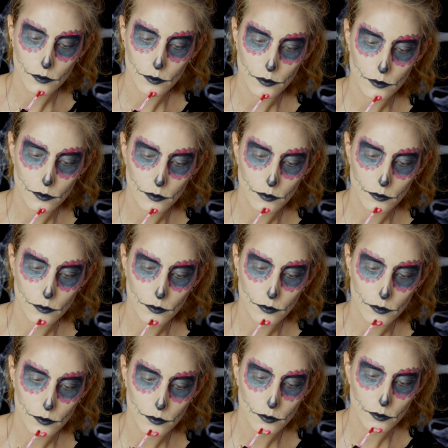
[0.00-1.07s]
Add a
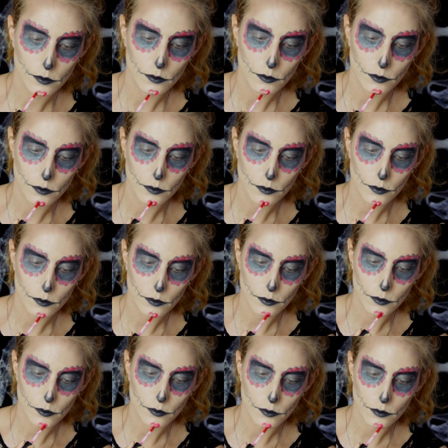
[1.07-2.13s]
cobweb to the forehead.
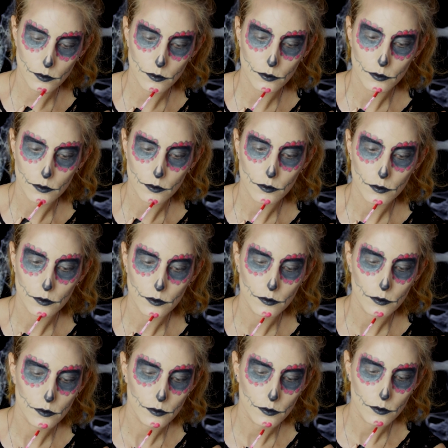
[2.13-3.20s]
I decided to go
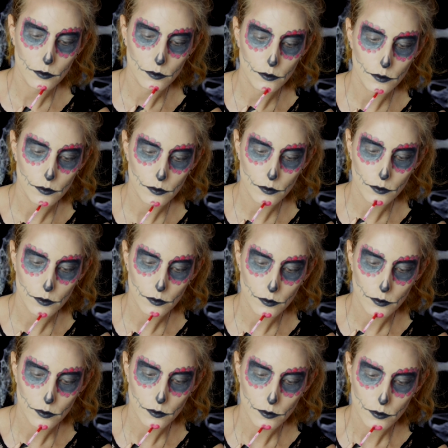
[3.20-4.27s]
down a more
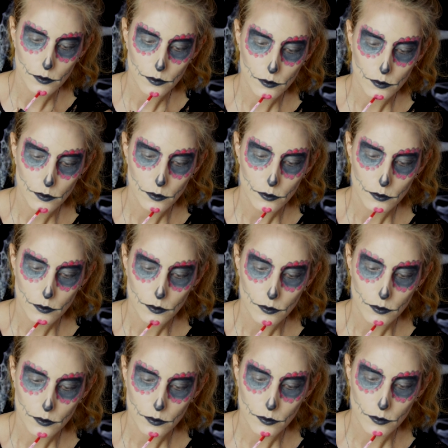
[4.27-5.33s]
lovey-dovey route and add
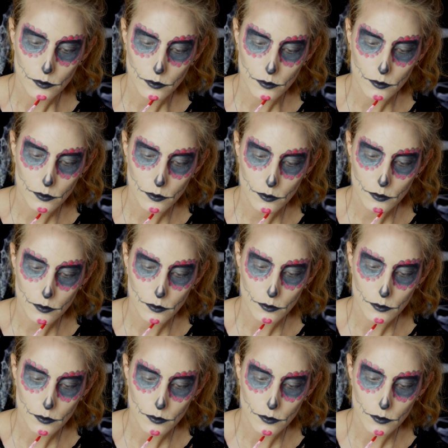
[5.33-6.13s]
hearts instead.